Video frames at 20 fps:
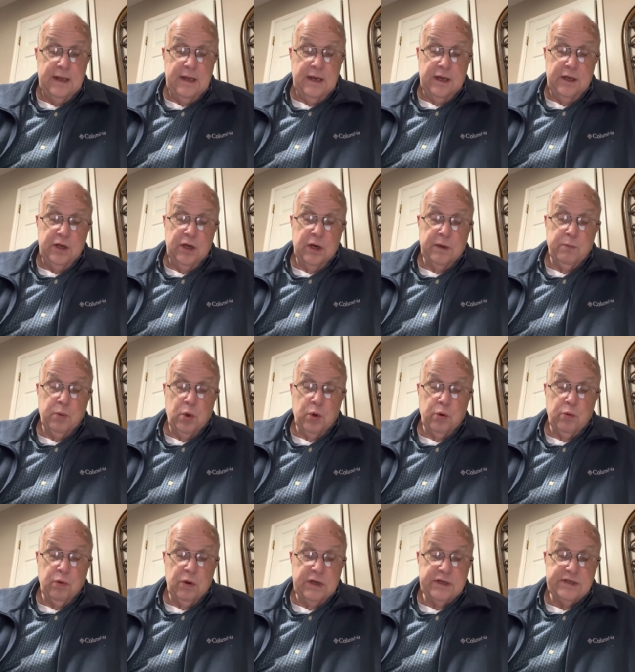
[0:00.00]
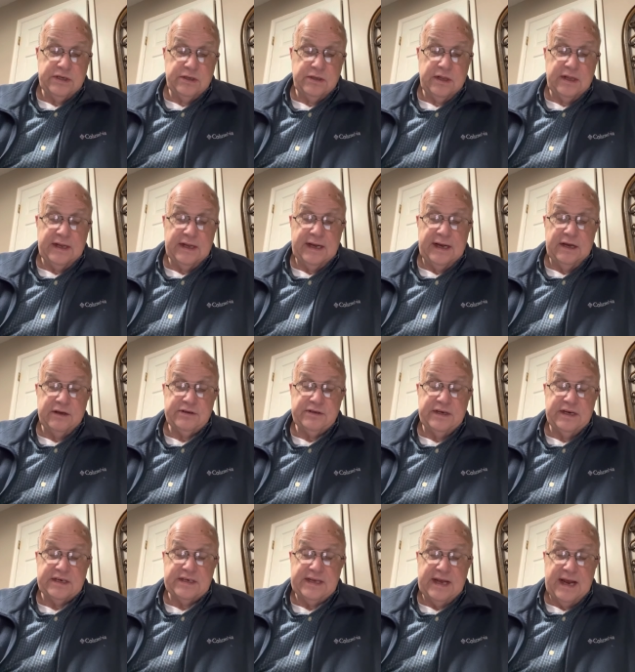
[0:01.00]
A young boy runs into the house
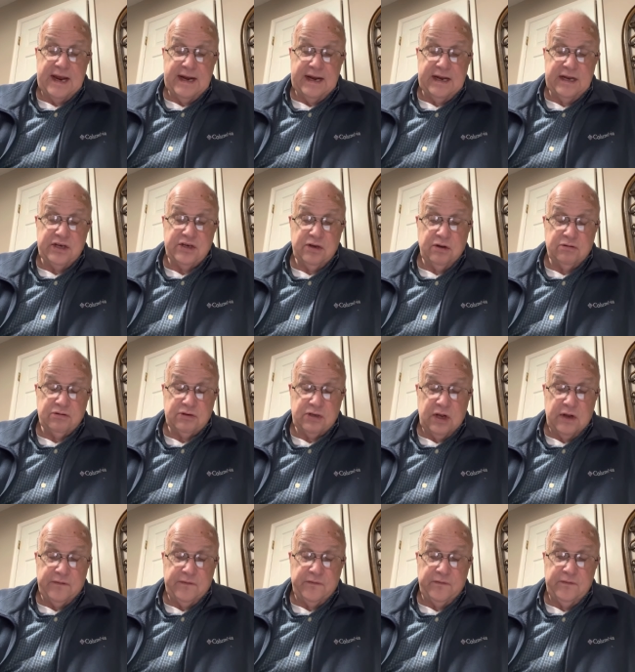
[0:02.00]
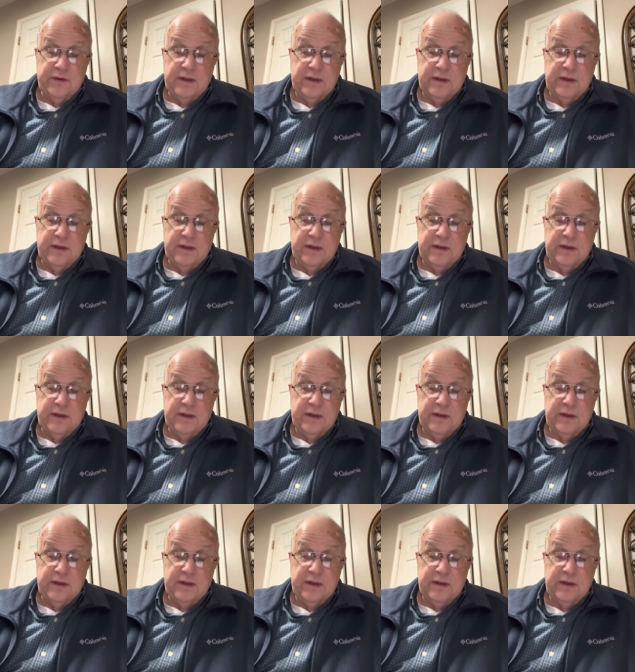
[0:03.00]
and excitedly shows off